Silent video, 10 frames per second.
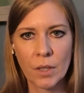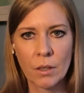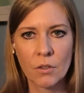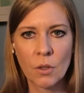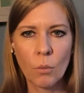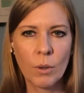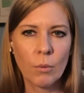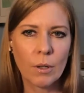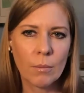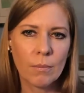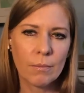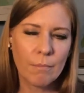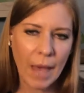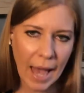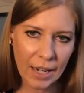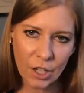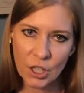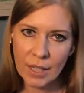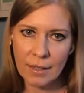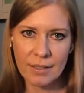So we were
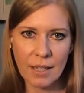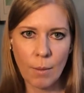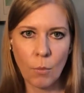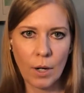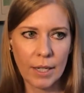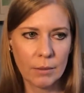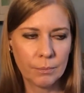managing somewhat,